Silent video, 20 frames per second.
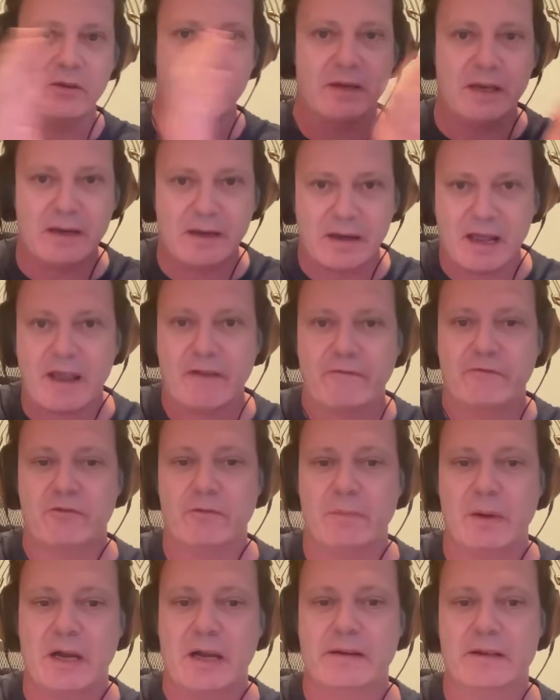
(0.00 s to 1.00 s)
you didn't have to
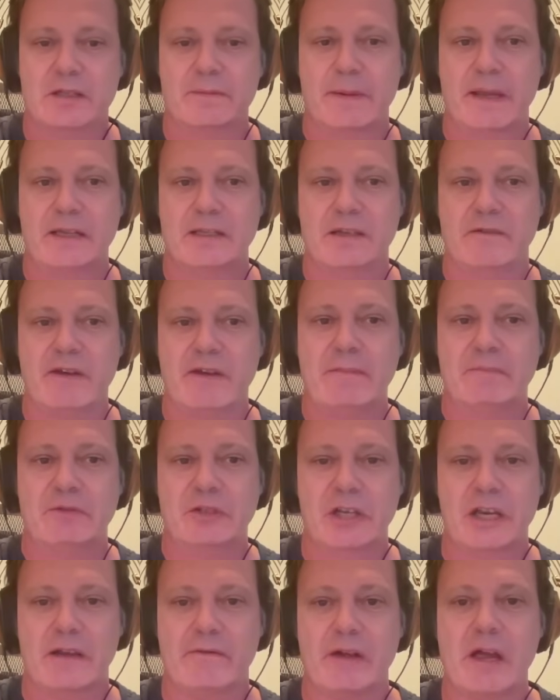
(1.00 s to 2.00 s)
buy an expensive app
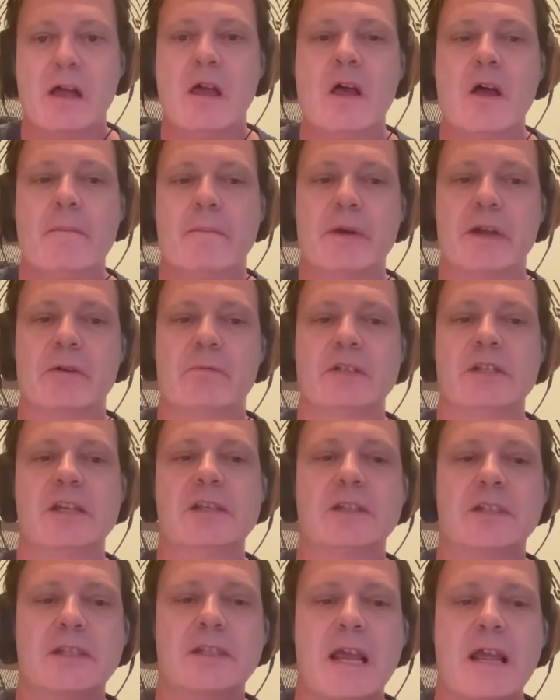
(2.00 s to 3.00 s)
server, but it was
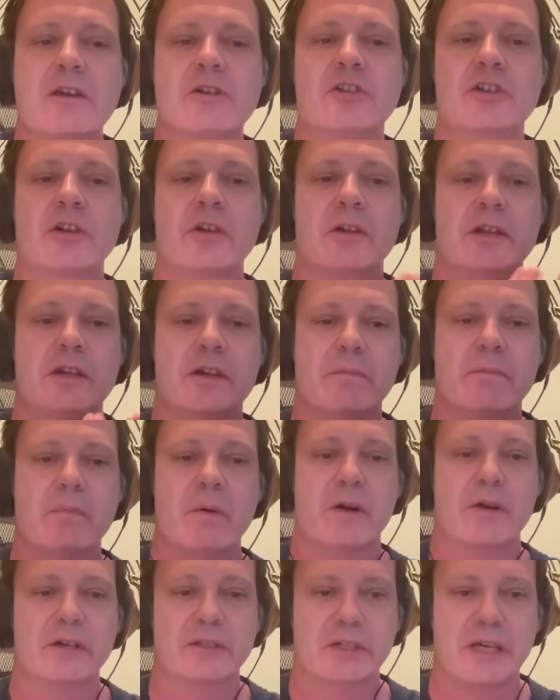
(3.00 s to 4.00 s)
essentially
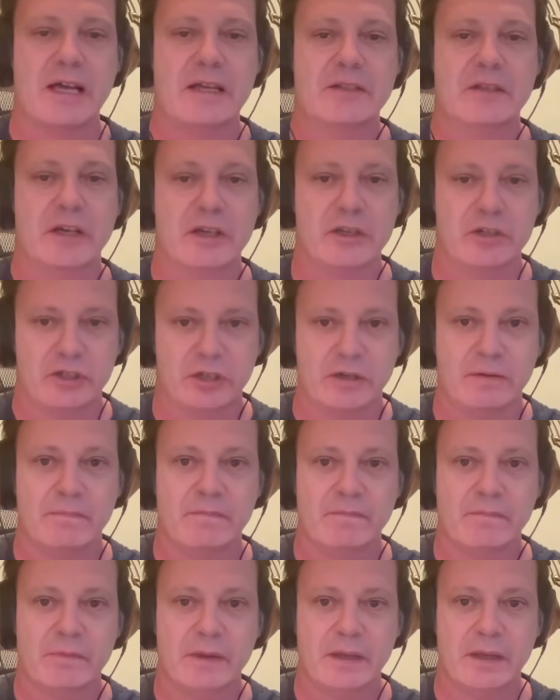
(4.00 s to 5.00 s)
commoditization
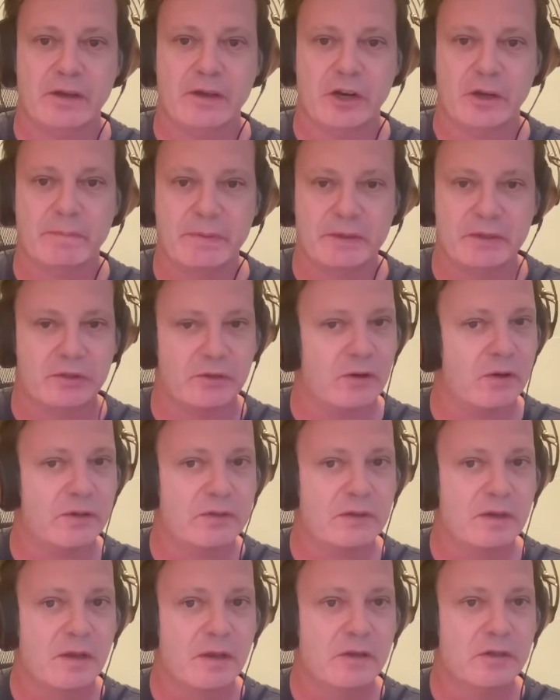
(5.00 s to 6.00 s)
in open
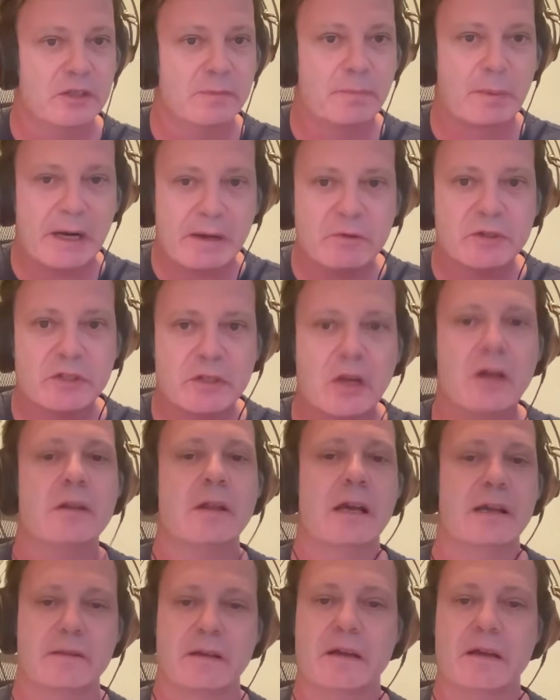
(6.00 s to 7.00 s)
source. Spring was not
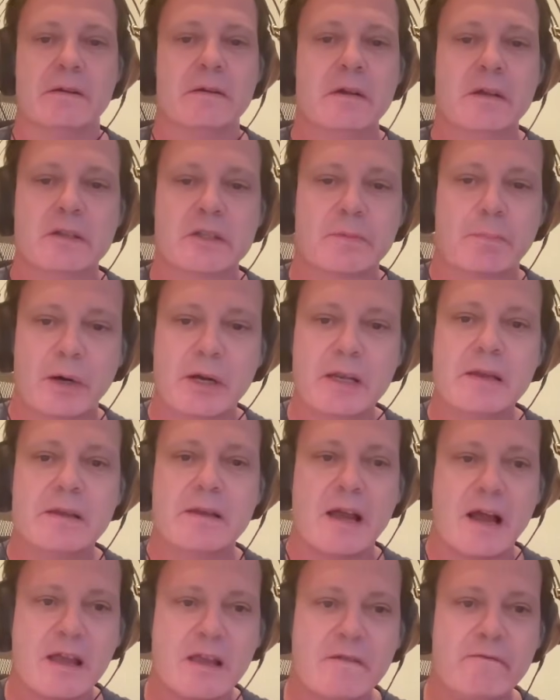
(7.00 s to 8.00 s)
like that. Spring
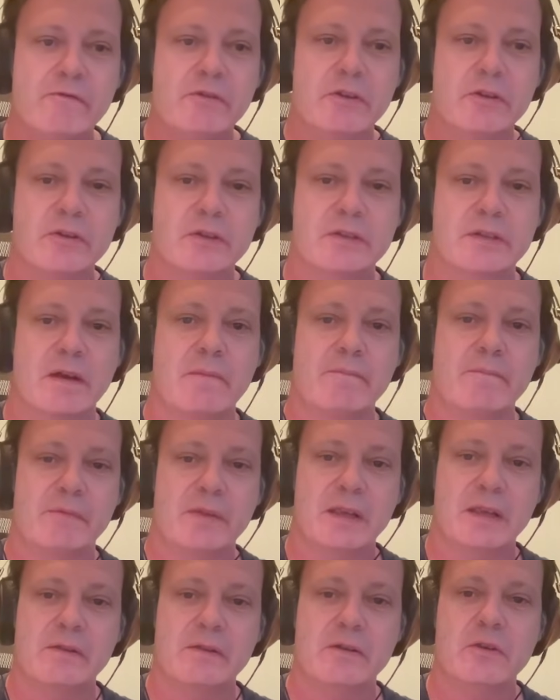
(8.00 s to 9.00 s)
gave you
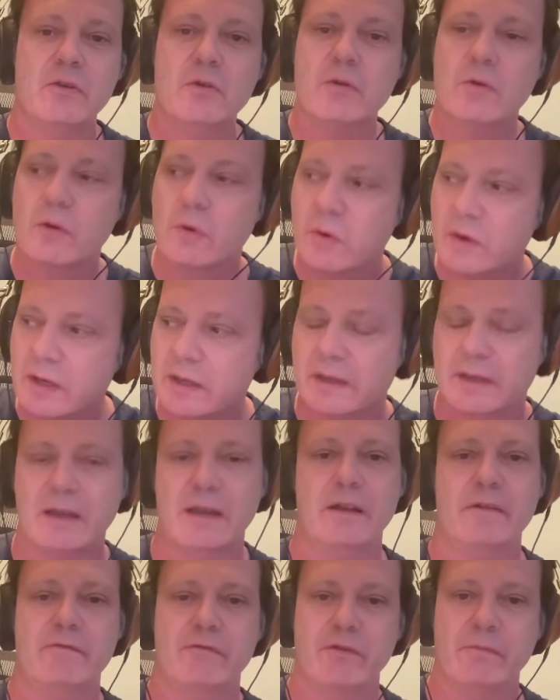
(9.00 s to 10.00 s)
something that you couldn't
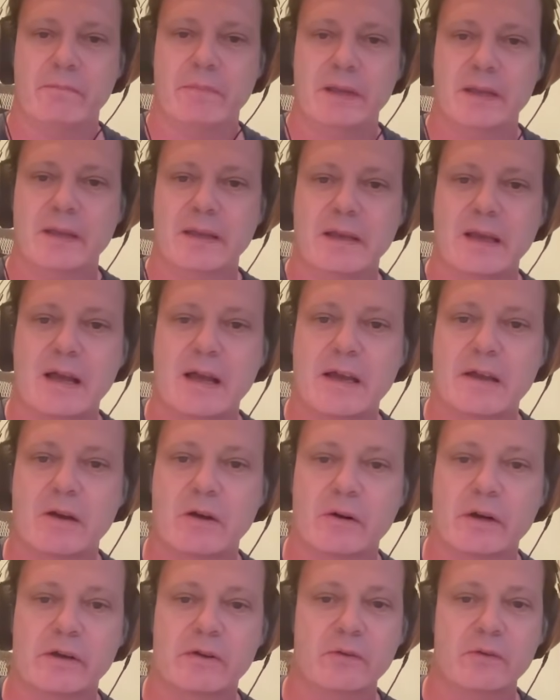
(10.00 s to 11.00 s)
get from BA,
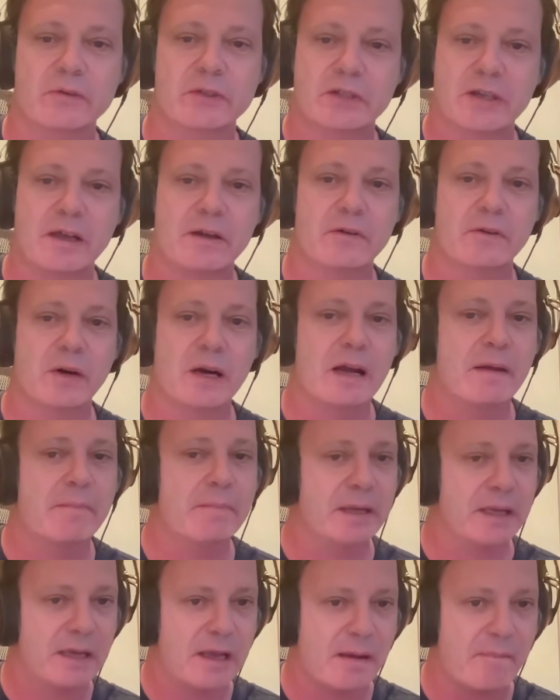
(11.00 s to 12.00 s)
Oracle, Sun, or
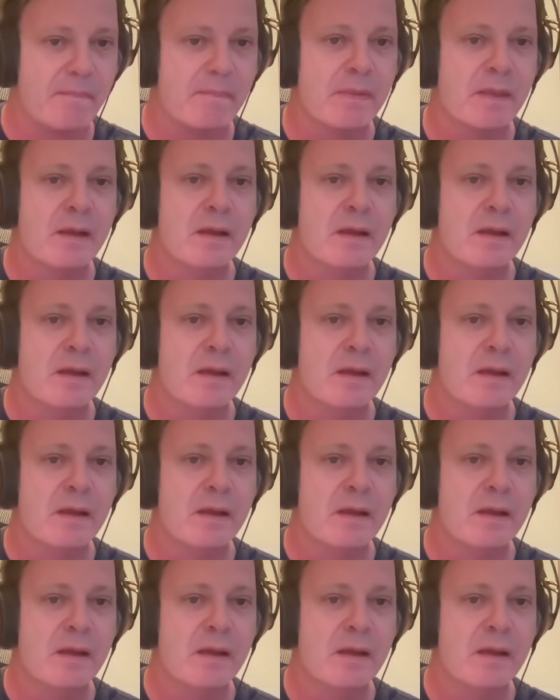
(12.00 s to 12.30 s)
IBM.